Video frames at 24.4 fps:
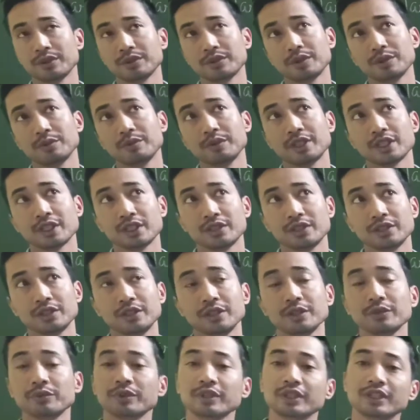going to be
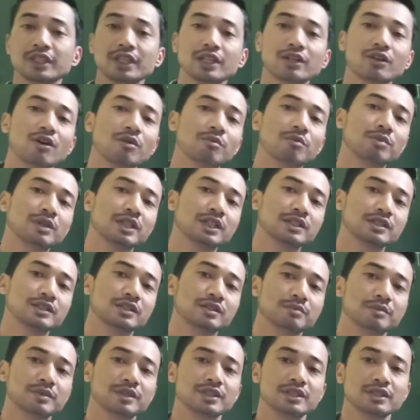continuing with the complex
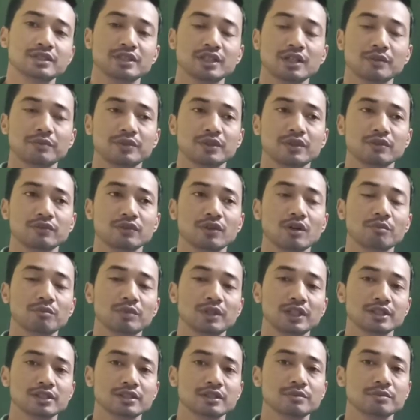numbers, the chapter of
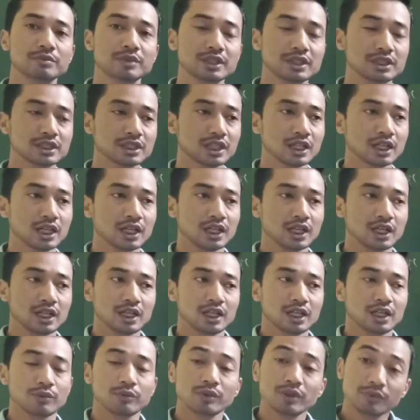complex numbers.
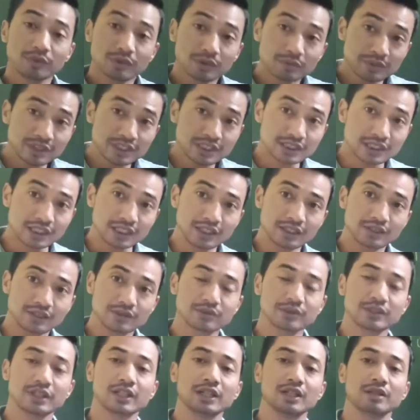We will be studying
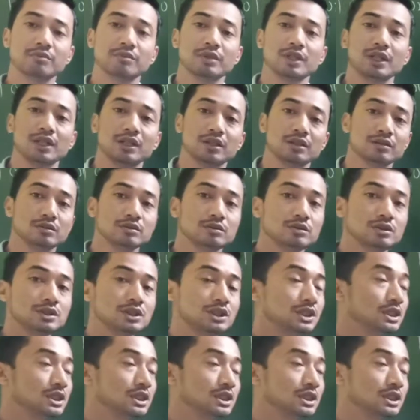today about